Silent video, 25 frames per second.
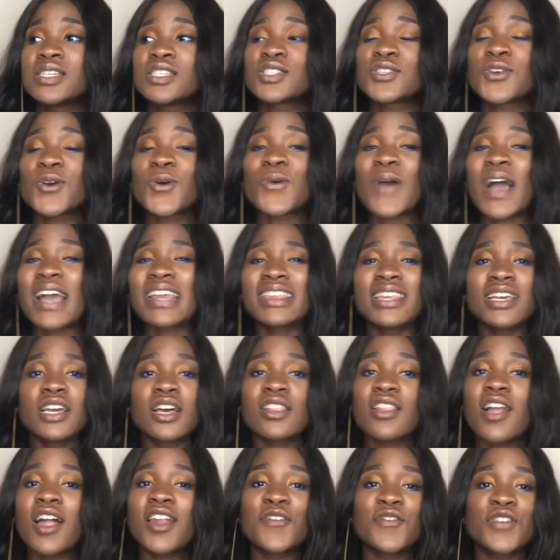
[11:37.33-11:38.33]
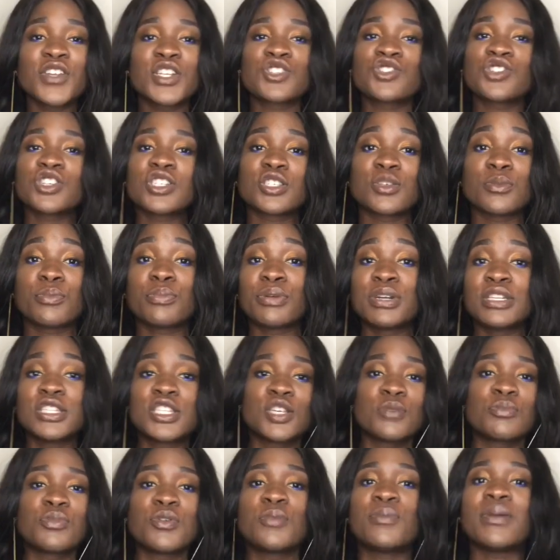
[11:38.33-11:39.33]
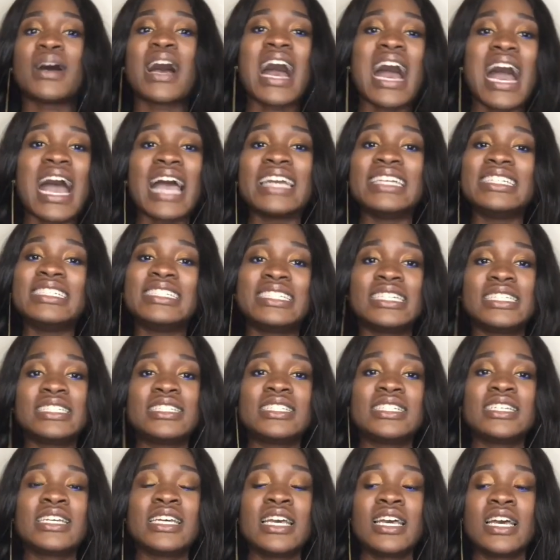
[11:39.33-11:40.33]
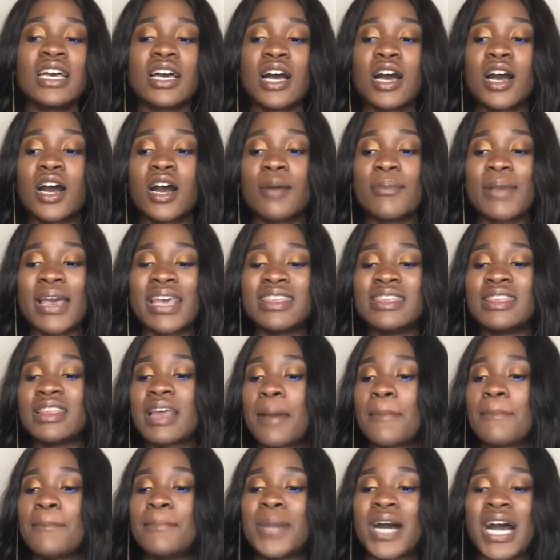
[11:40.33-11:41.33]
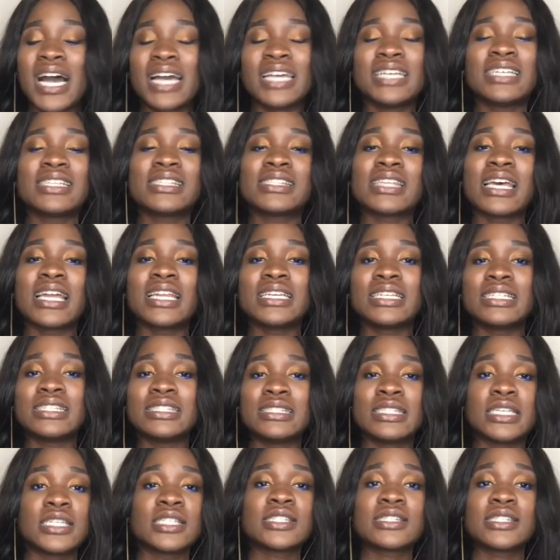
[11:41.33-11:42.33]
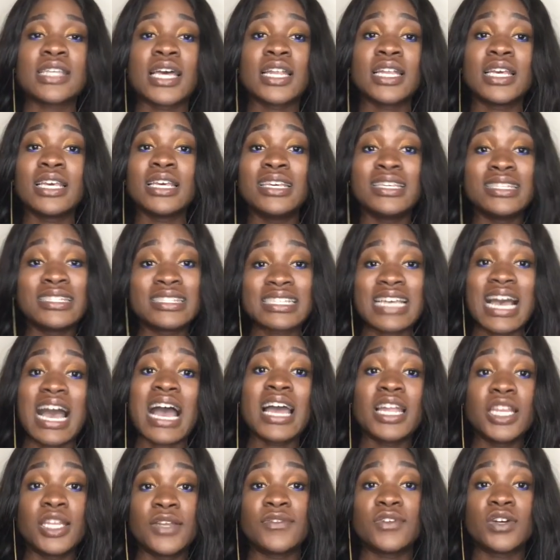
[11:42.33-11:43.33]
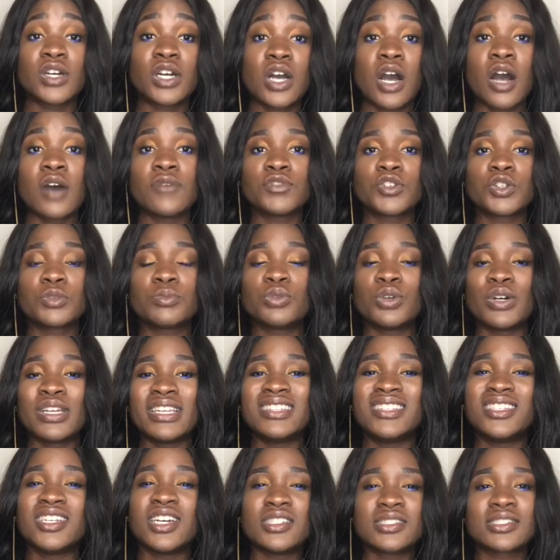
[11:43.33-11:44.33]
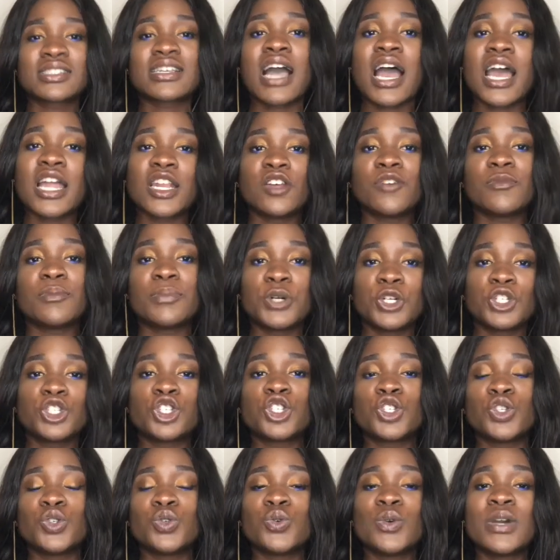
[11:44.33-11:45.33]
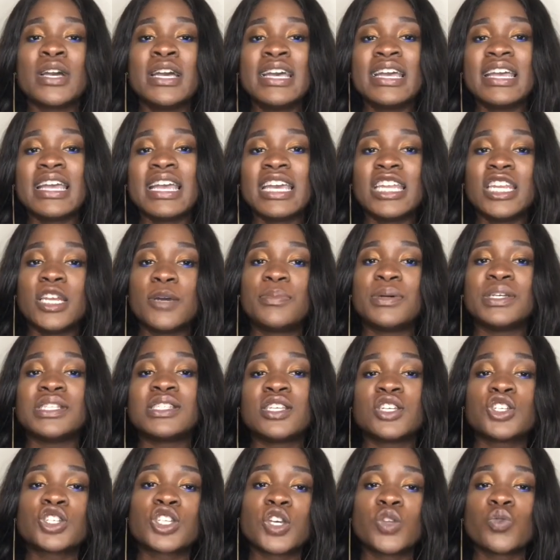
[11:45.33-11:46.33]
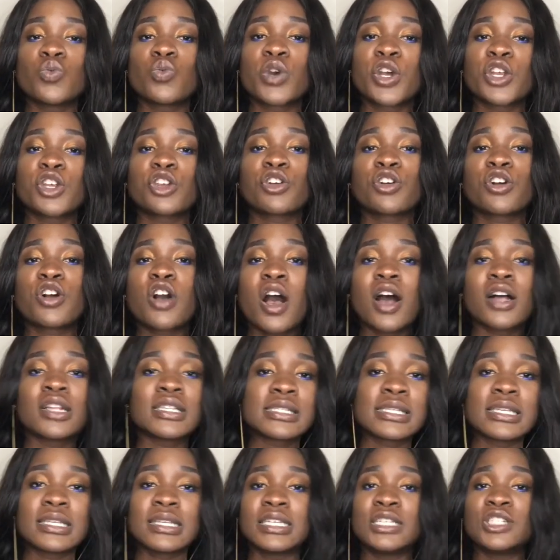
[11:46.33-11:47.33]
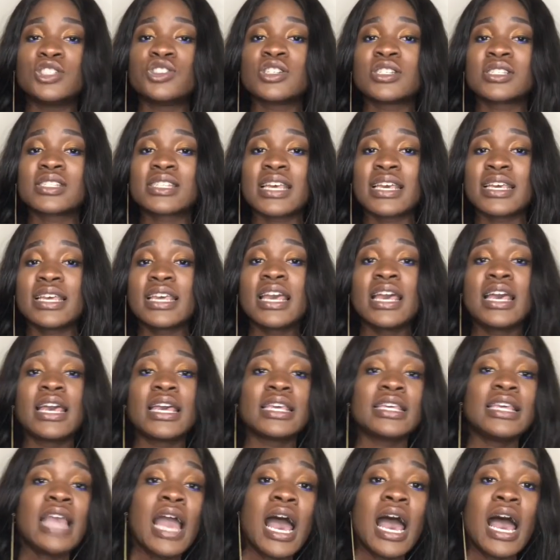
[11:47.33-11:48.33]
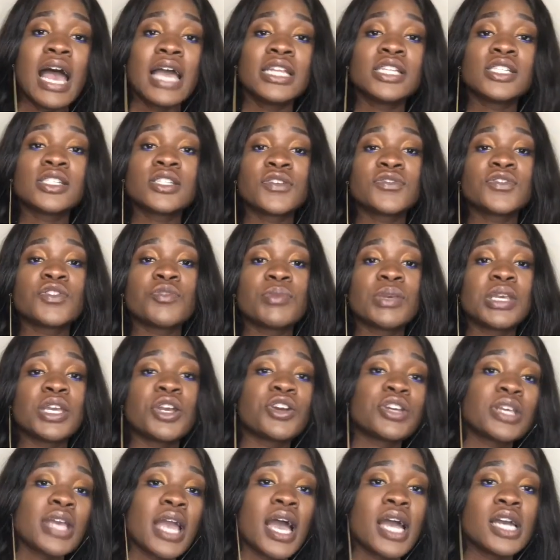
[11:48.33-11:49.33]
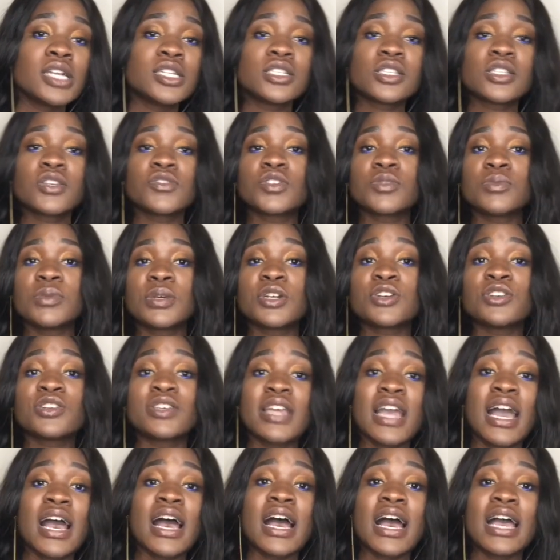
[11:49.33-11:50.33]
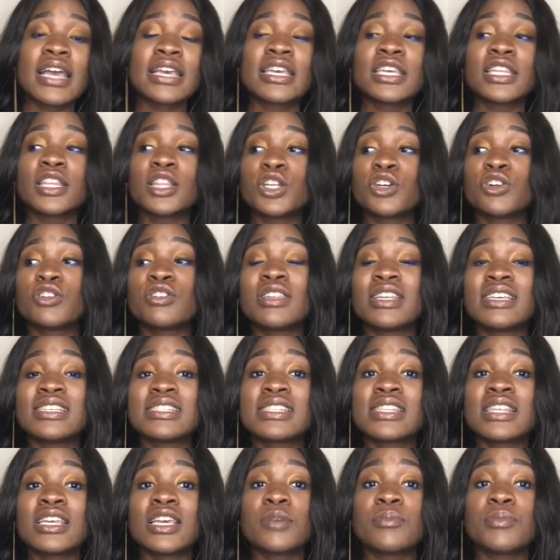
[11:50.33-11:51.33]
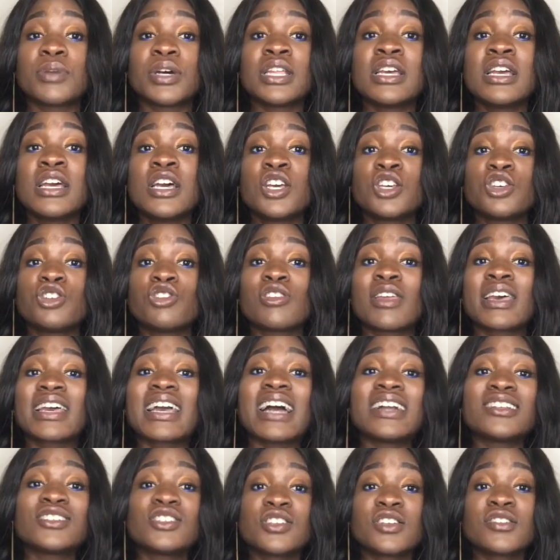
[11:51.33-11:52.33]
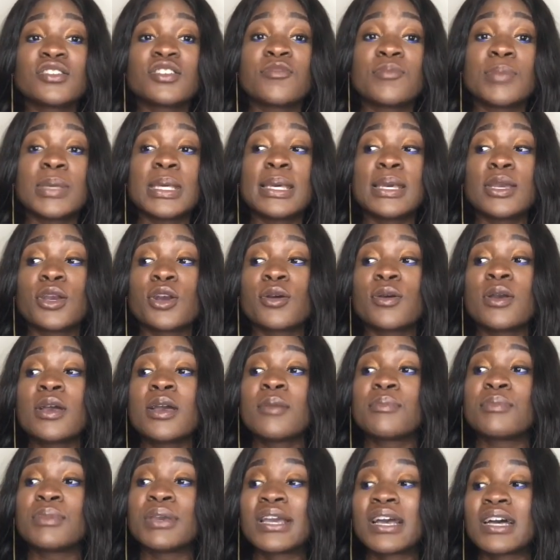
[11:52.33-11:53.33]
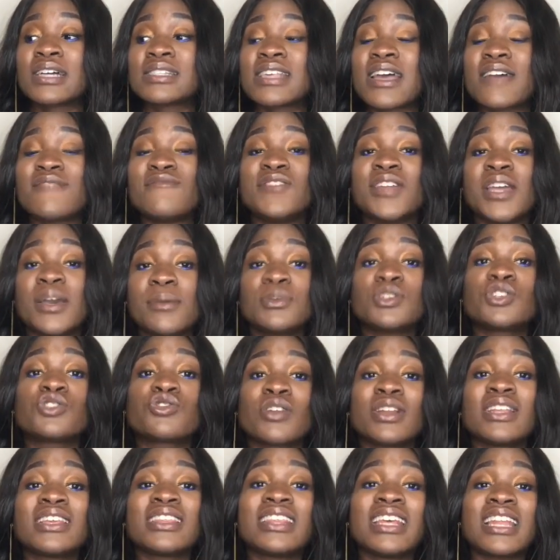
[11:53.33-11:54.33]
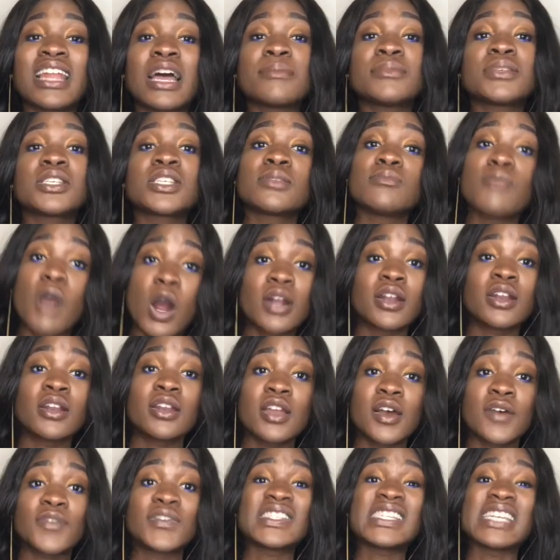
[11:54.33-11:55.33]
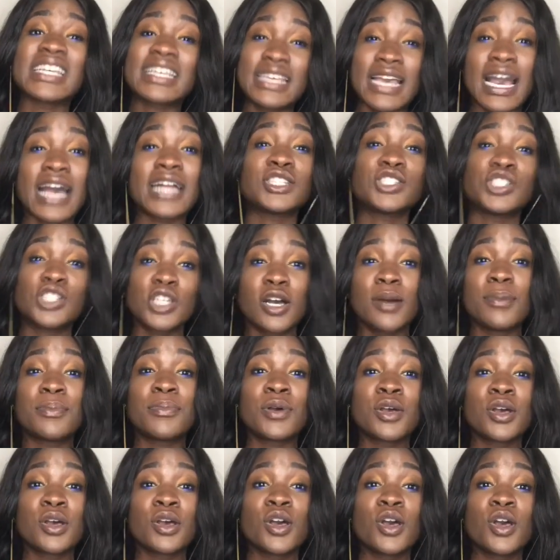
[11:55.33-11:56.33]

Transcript: So I think a lot of it is just the principle behind it. And that bias that exists that is kind of uncomfortable and does kind of put you in a position where you're constantly just like, yeah, I deserve to be here. Yeah, I deserve to be here. Yeah, I can learn this thing. But you're like, I deserve to be here because I've demonstrated that I'm smart enough to catch up.